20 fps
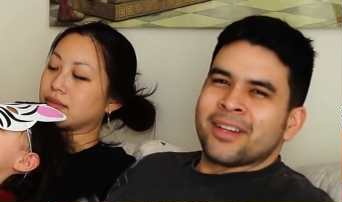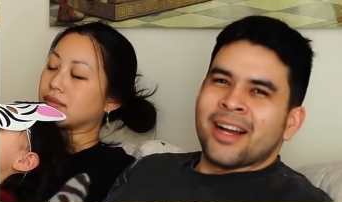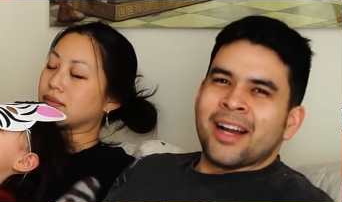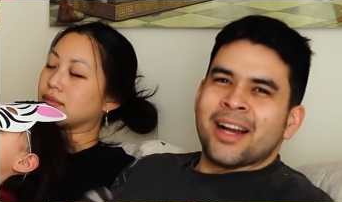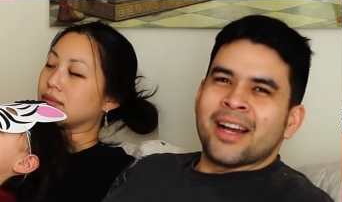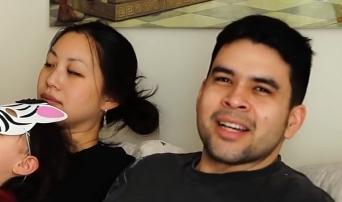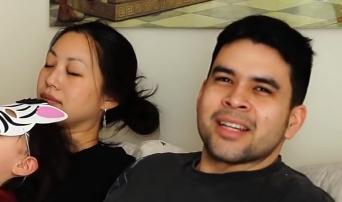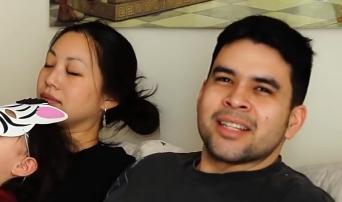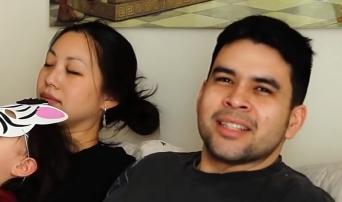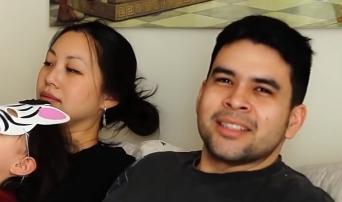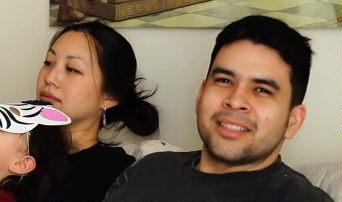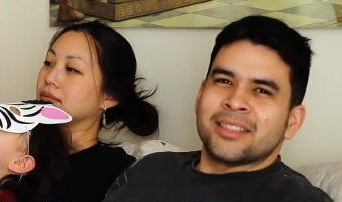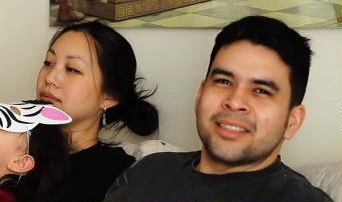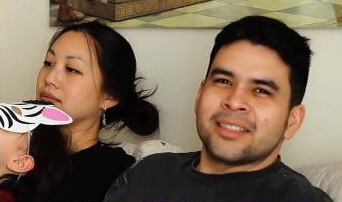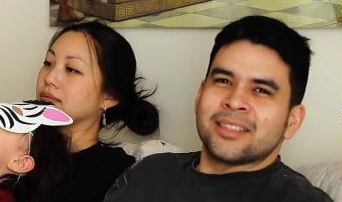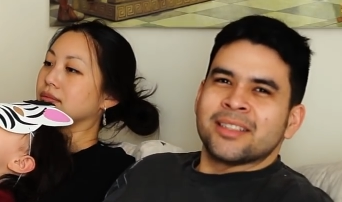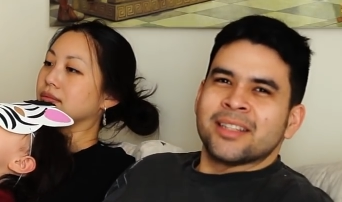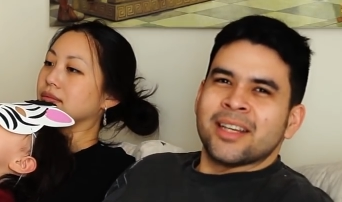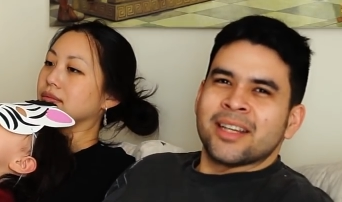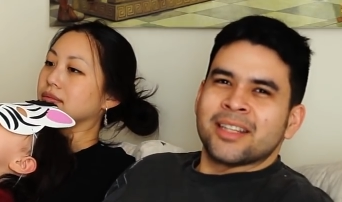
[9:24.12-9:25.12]
Speaker 1: Guys
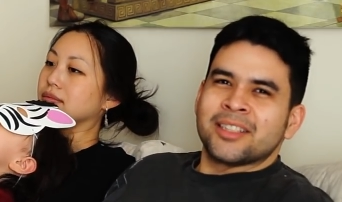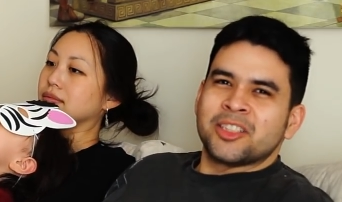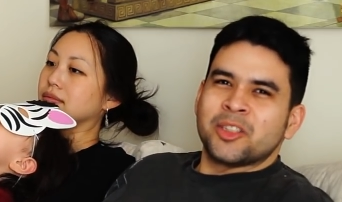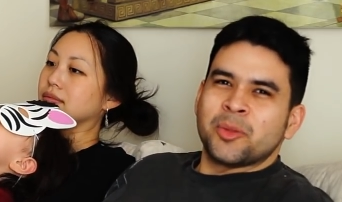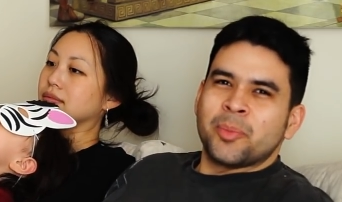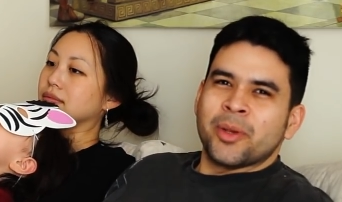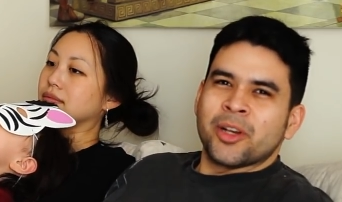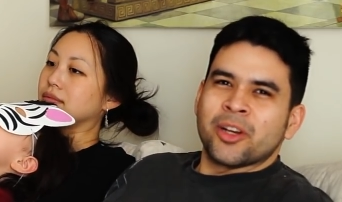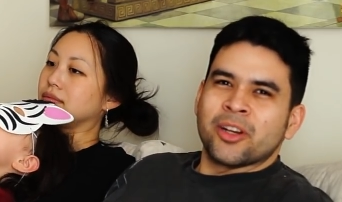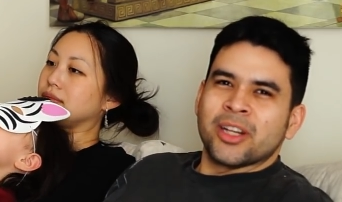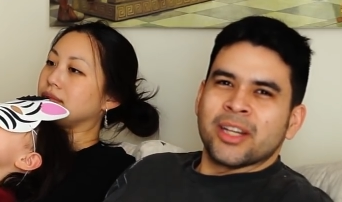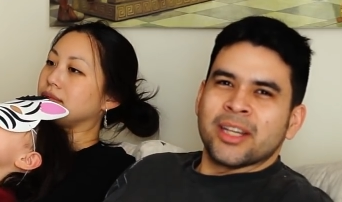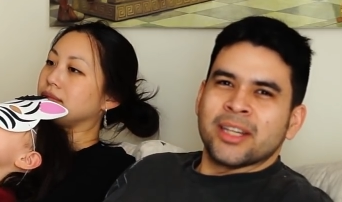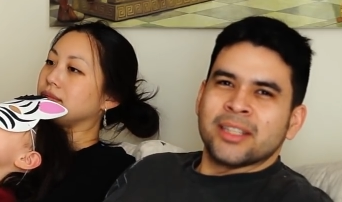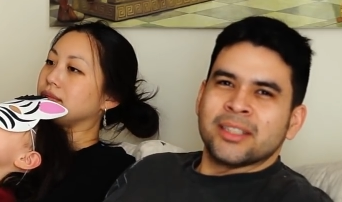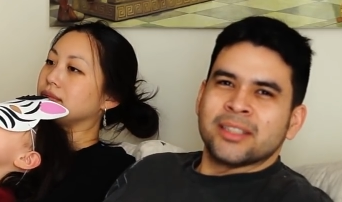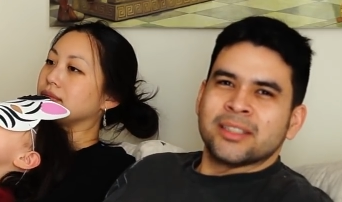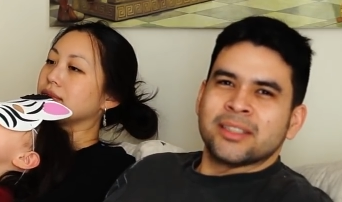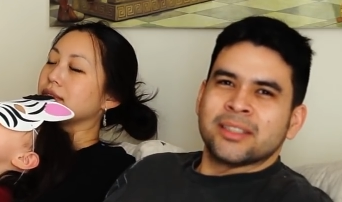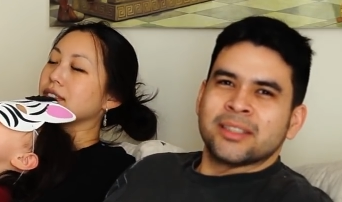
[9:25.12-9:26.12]

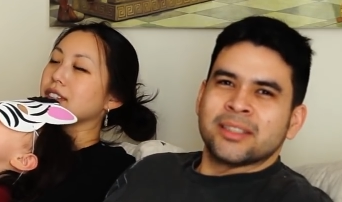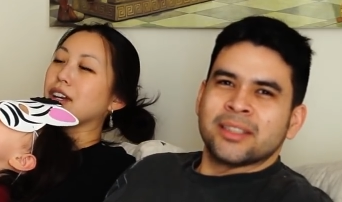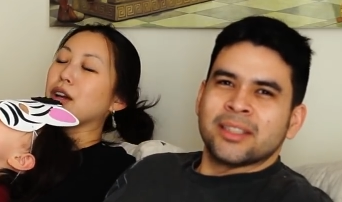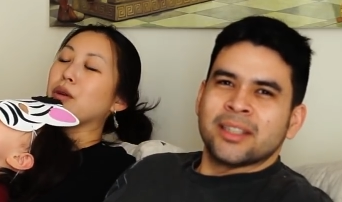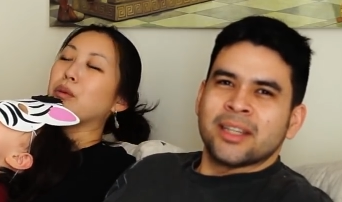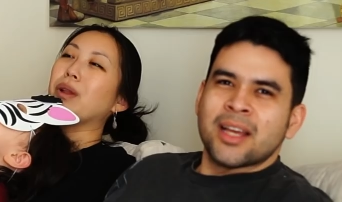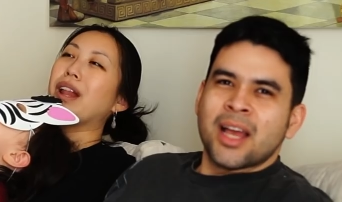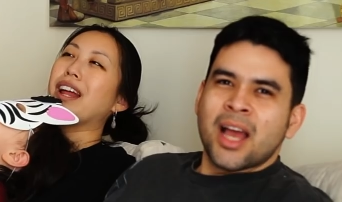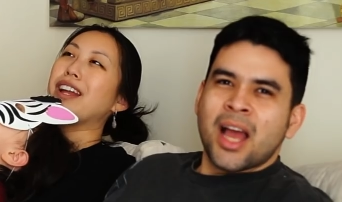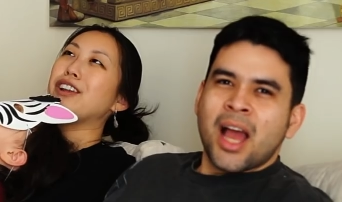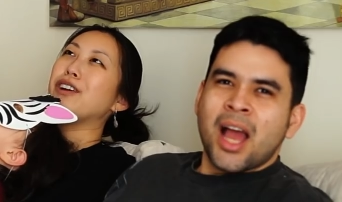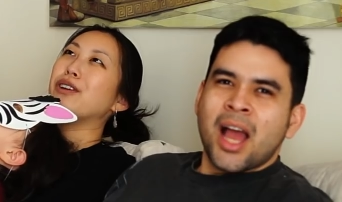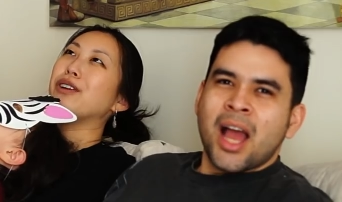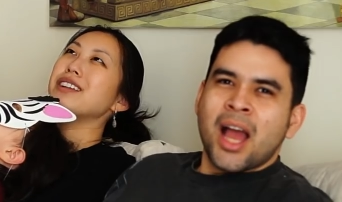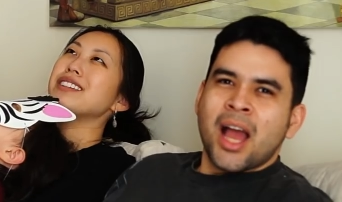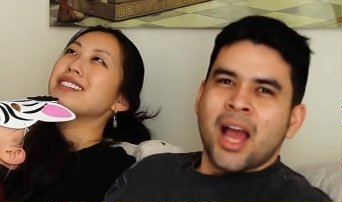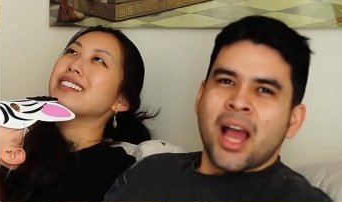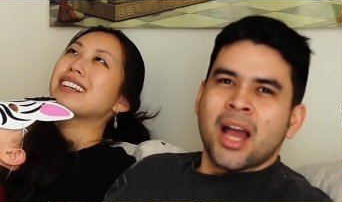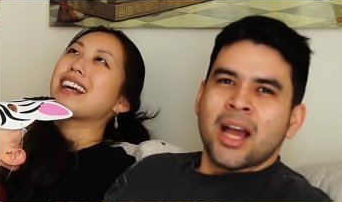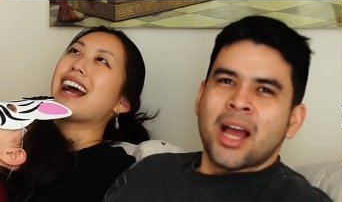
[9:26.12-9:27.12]
experience?
Speaker 2: Well, I
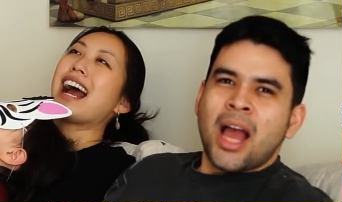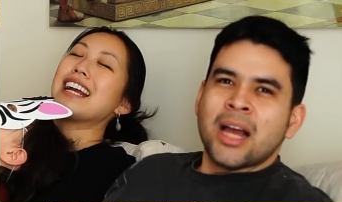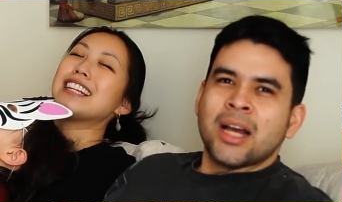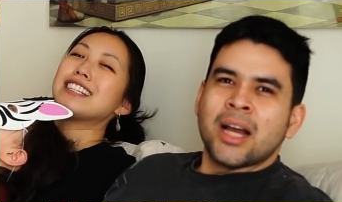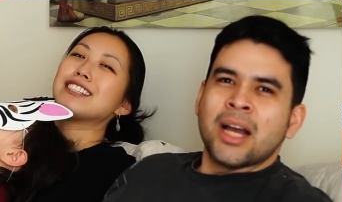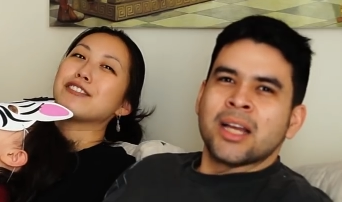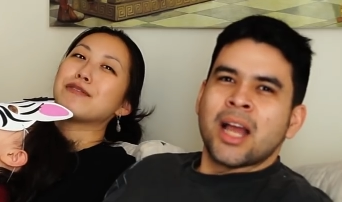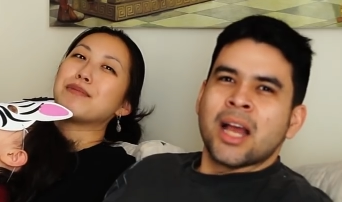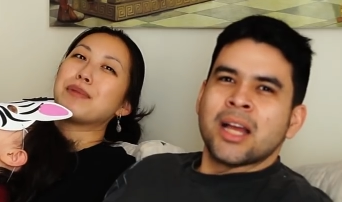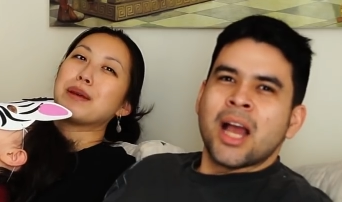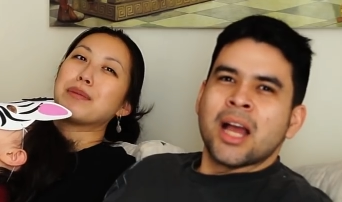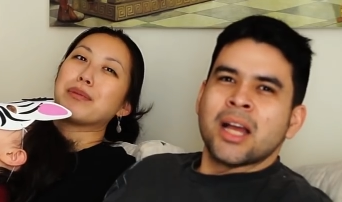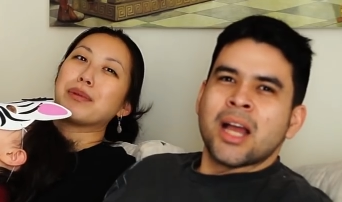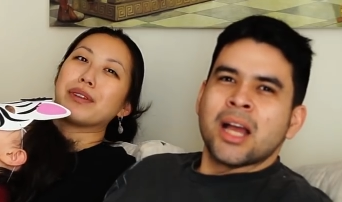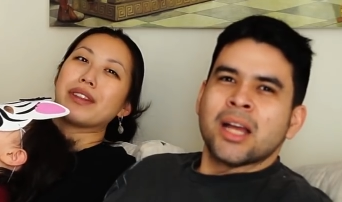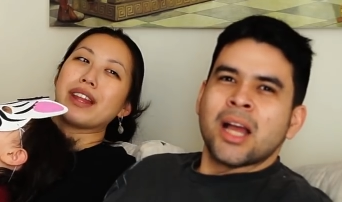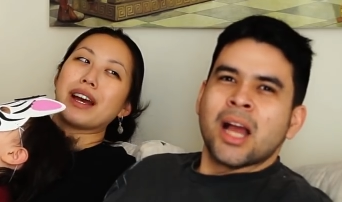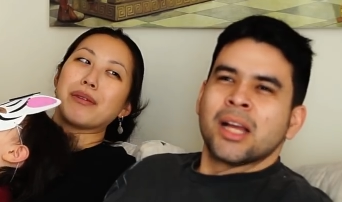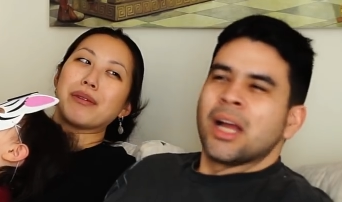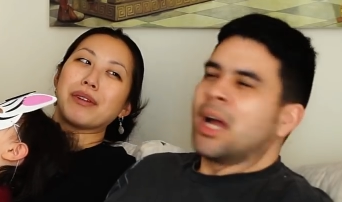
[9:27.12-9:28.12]
noticed the kinds of
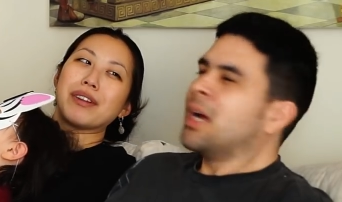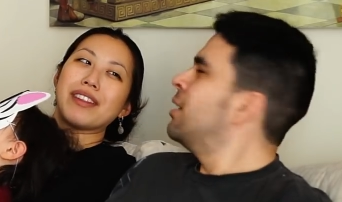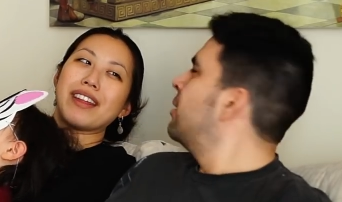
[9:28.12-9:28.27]
people that were